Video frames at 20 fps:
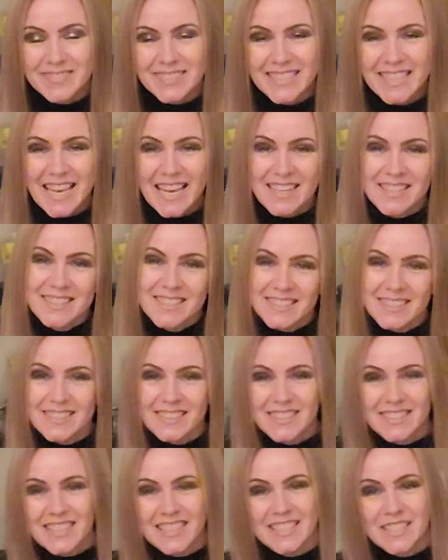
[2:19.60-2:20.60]
yeah,
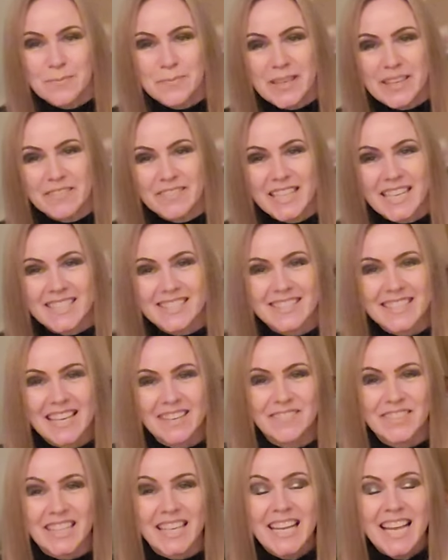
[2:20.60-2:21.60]
good on you, Pete, for that
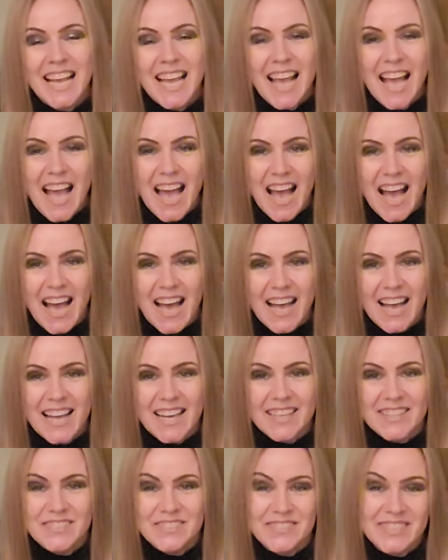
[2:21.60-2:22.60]
statement.
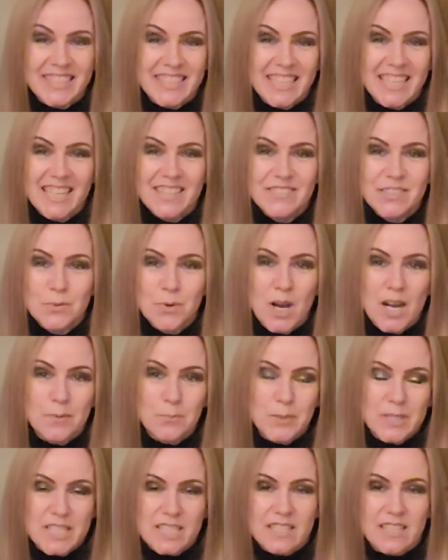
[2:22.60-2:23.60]
The other
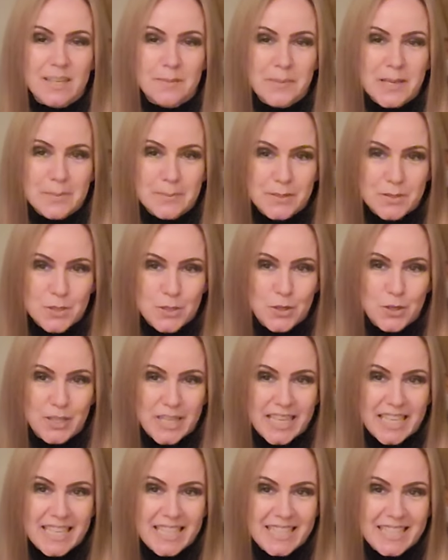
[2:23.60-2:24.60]
one which has got people
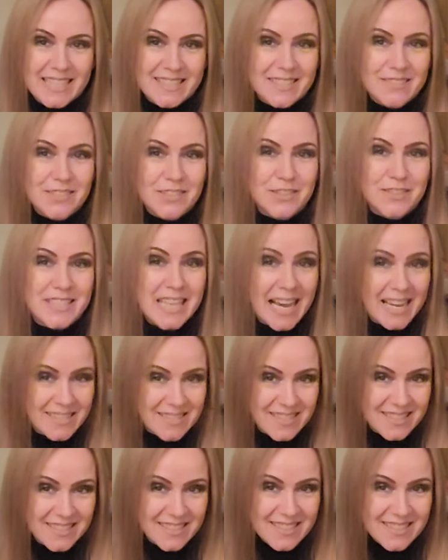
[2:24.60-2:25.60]
talking is, of course,
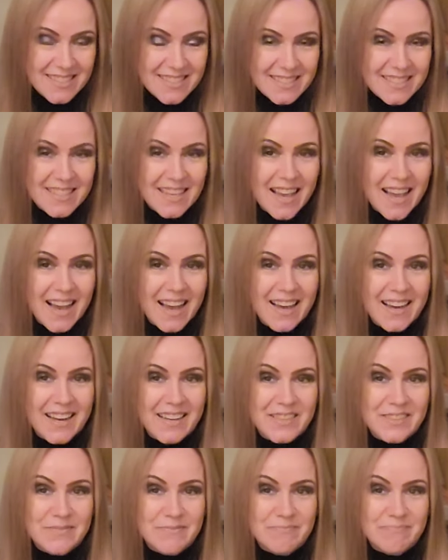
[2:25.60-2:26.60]
Hattons.
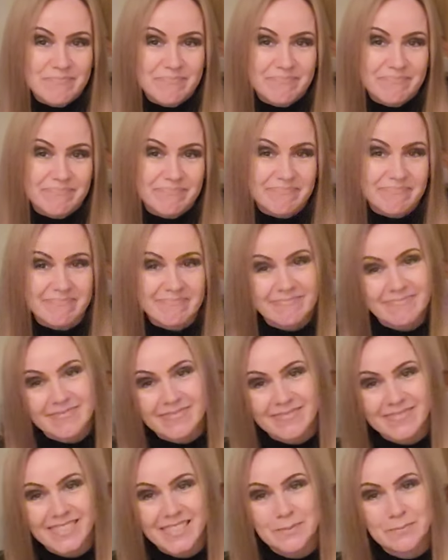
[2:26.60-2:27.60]

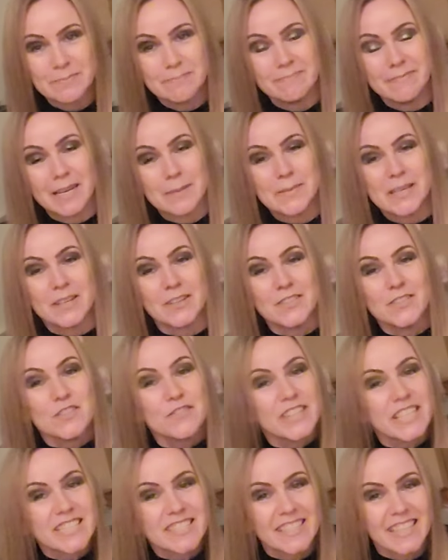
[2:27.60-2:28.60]
Might be
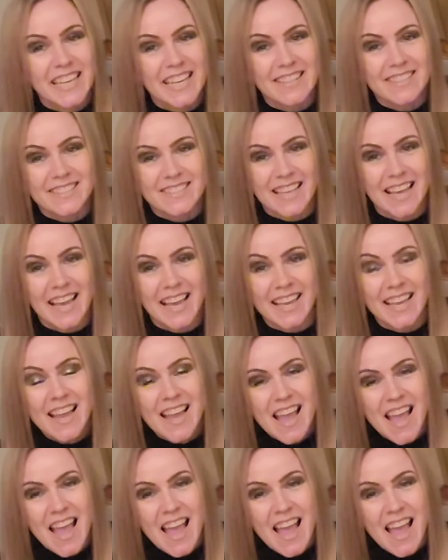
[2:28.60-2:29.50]
controversial here and say,